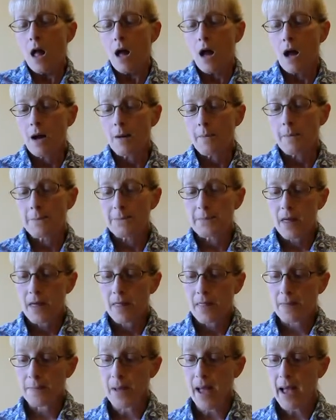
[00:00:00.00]

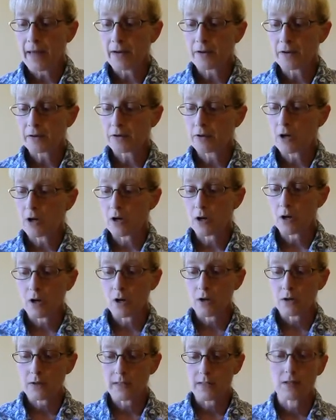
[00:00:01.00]
The pattern
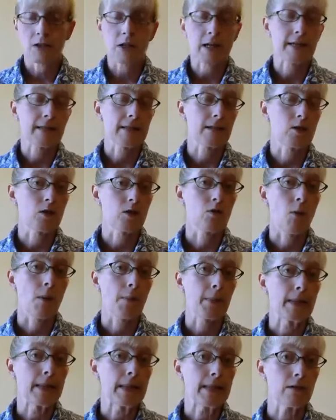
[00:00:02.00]
suggests that you go
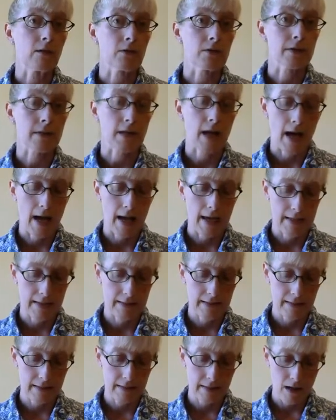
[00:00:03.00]
up a needle
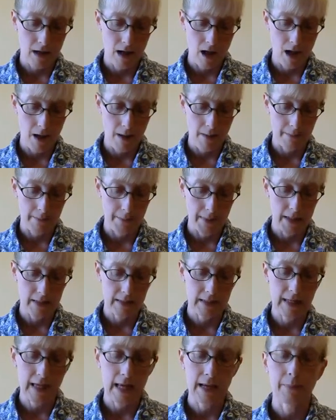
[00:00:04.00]
size
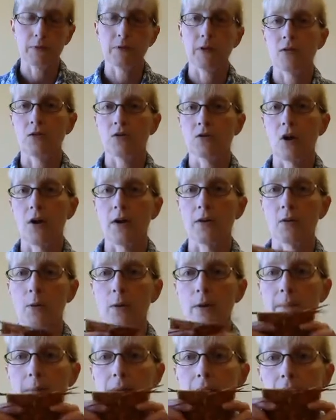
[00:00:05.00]
because the cable does draw in quite a